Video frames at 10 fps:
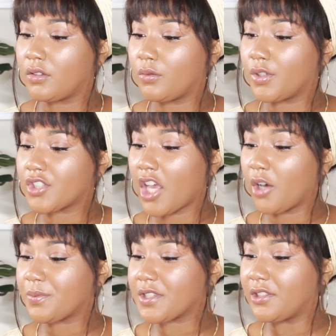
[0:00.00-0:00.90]
which
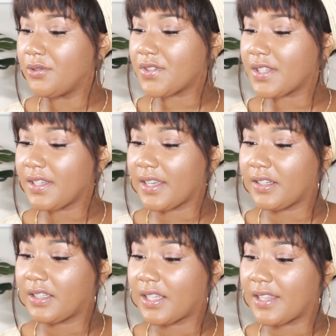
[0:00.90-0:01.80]
helps loosen
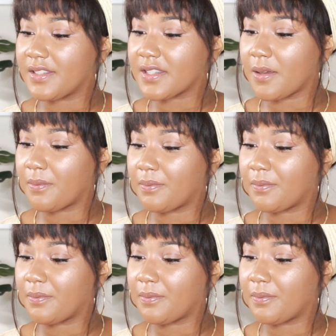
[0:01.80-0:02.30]
and cleanse